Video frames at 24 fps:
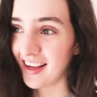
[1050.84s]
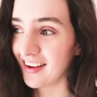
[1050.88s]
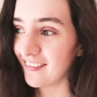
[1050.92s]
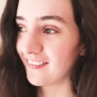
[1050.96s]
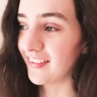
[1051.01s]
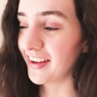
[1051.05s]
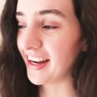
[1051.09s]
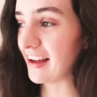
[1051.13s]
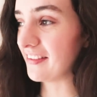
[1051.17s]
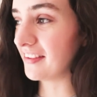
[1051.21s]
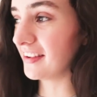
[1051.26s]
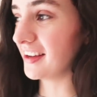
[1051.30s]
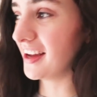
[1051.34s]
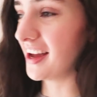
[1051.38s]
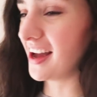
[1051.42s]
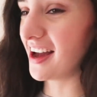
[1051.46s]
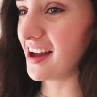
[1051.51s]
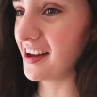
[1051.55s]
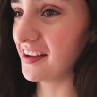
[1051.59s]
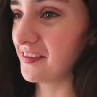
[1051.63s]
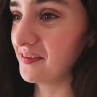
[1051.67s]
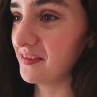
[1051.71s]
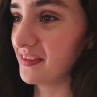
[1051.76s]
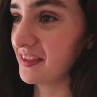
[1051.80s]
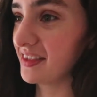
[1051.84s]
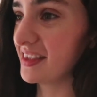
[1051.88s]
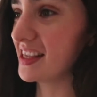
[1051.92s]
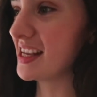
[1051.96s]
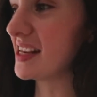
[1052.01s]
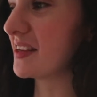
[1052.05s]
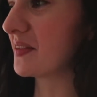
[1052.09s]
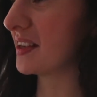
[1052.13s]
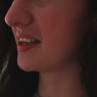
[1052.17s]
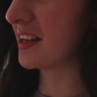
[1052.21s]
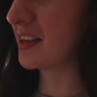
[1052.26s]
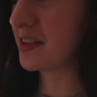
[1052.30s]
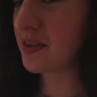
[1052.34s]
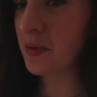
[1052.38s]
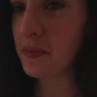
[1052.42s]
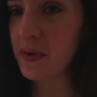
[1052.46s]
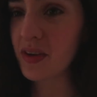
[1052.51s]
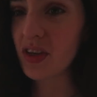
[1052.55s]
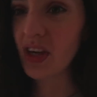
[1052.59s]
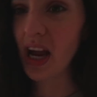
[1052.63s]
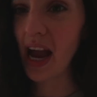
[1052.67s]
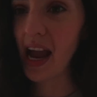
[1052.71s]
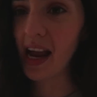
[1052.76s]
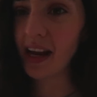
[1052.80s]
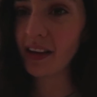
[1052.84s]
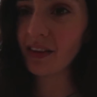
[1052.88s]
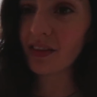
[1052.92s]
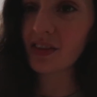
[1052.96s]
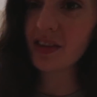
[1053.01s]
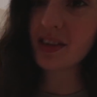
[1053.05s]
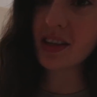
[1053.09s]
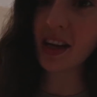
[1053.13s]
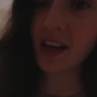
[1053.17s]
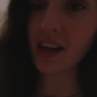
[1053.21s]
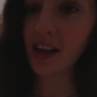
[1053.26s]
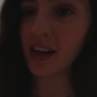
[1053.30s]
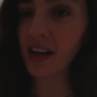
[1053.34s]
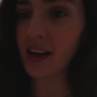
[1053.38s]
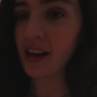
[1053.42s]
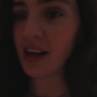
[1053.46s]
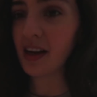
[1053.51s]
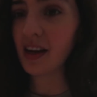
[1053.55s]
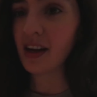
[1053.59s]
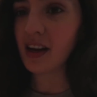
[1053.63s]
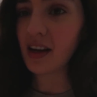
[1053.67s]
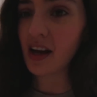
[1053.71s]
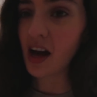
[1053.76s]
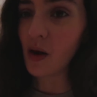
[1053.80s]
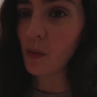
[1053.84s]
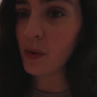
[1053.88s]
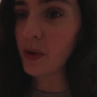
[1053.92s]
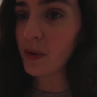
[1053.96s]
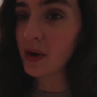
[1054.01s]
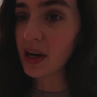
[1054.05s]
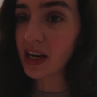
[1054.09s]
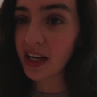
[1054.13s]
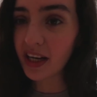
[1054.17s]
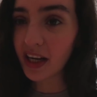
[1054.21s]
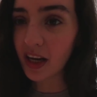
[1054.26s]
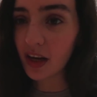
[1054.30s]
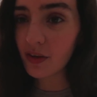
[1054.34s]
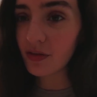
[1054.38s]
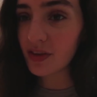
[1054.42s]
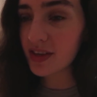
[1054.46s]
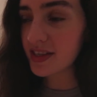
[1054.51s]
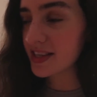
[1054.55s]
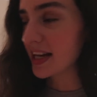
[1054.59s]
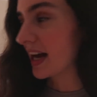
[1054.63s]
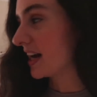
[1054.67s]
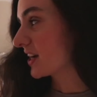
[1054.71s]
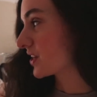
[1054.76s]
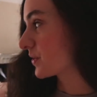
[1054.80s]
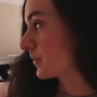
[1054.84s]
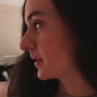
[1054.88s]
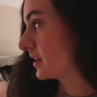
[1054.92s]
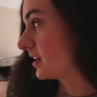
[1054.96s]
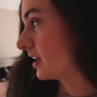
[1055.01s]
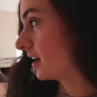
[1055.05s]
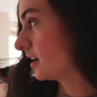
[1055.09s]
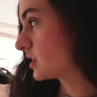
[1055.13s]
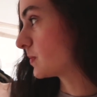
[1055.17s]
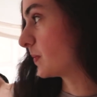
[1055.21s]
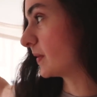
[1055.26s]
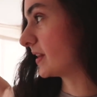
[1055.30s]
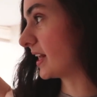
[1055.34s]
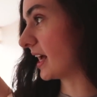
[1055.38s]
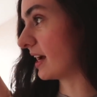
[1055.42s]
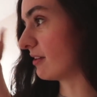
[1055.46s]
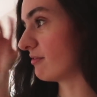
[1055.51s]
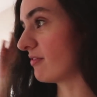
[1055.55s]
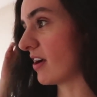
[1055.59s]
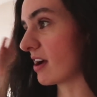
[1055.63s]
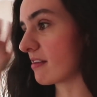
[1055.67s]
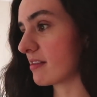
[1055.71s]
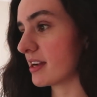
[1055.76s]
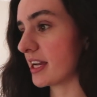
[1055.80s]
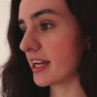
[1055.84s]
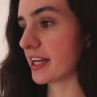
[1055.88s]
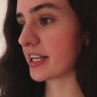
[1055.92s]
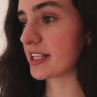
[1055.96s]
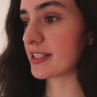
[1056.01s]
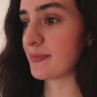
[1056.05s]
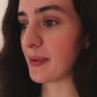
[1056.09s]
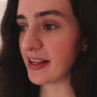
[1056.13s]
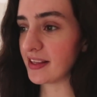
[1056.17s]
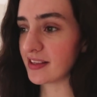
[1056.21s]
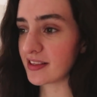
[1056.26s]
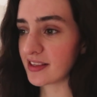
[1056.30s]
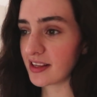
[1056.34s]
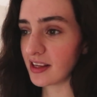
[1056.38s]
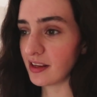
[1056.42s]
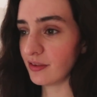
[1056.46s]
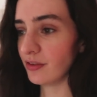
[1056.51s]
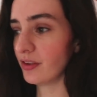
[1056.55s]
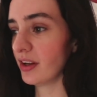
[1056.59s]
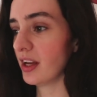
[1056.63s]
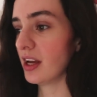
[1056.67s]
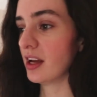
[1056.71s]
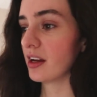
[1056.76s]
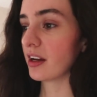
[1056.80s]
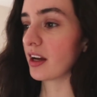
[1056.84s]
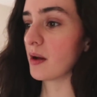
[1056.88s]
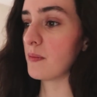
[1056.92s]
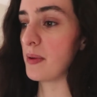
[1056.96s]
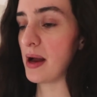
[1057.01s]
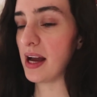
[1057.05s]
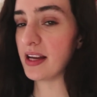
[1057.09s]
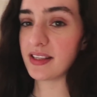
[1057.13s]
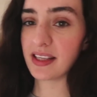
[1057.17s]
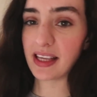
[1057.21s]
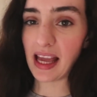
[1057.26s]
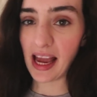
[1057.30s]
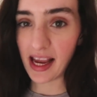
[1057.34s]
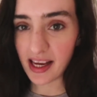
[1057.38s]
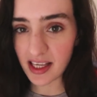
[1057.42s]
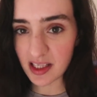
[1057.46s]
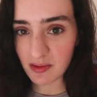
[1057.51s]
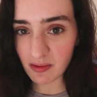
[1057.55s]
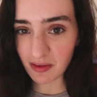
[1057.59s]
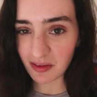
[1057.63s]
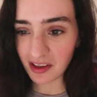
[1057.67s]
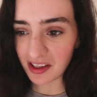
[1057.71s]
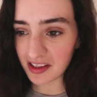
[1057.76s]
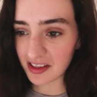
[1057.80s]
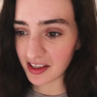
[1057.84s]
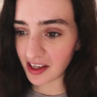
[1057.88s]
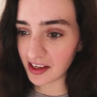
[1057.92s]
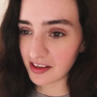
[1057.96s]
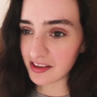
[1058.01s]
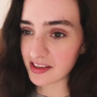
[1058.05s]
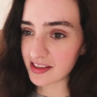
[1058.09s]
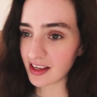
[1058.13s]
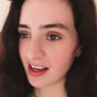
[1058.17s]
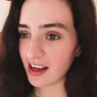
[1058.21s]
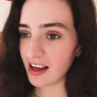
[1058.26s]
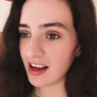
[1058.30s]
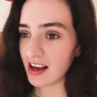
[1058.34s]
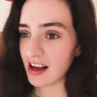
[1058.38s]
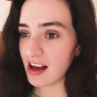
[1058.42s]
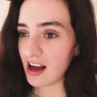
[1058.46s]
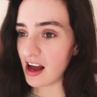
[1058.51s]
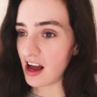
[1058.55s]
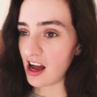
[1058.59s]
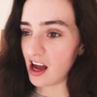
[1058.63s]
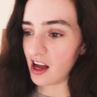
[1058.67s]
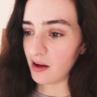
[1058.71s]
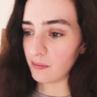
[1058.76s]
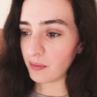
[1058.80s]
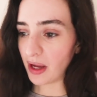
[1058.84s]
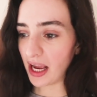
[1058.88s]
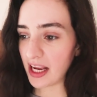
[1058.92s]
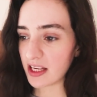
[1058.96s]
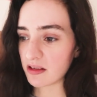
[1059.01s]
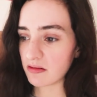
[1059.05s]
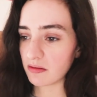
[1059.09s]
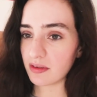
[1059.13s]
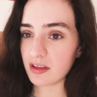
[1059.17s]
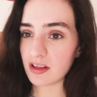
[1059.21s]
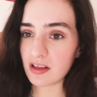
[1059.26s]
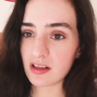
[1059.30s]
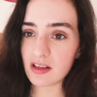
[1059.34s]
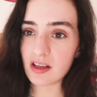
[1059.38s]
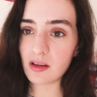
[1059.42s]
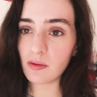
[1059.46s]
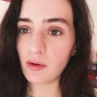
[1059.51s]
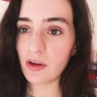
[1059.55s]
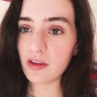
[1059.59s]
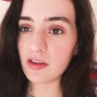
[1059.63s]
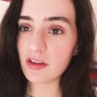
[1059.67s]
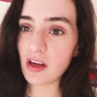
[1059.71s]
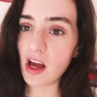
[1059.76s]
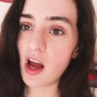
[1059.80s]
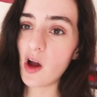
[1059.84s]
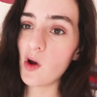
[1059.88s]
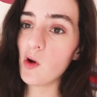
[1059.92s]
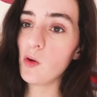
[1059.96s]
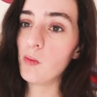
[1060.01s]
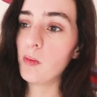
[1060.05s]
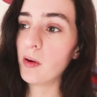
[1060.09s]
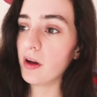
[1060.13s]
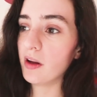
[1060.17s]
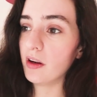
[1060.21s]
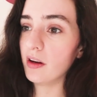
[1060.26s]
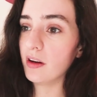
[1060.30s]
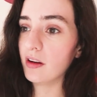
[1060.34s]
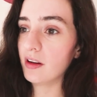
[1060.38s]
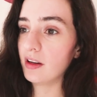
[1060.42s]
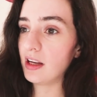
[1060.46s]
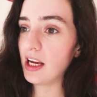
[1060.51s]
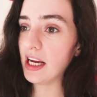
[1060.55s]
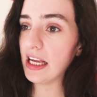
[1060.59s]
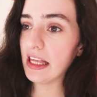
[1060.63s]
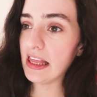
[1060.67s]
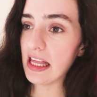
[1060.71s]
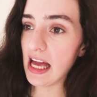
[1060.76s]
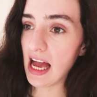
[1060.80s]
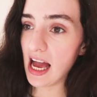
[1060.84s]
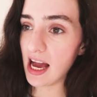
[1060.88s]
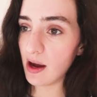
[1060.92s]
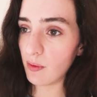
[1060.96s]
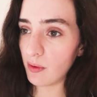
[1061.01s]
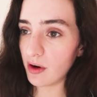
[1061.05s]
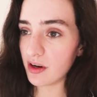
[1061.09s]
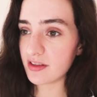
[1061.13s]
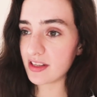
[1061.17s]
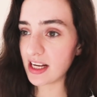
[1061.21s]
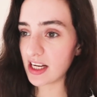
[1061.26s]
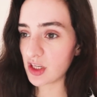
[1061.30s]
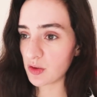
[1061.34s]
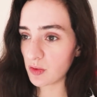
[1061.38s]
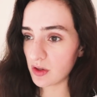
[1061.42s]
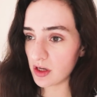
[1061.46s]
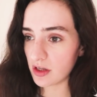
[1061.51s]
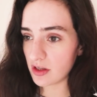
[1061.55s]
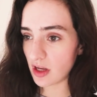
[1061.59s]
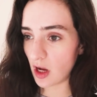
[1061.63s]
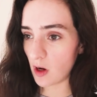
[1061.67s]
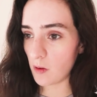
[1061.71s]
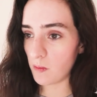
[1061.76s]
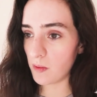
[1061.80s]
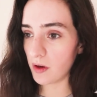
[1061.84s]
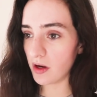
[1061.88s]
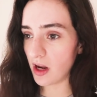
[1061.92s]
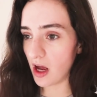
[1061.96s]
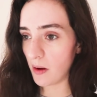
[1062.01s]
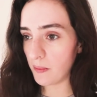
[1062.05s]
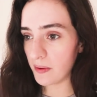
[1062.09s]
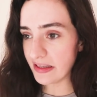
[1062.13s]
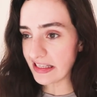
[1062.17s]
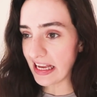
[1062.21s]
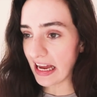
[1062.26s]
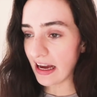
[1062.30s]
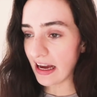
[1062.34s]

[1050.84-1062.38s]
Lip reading: whatever. These windows will be changed. We were gonna go for sash windows, but they're very expensive compared to casement windows. Casement windows are the ones that open like that, whereas sash windows open up and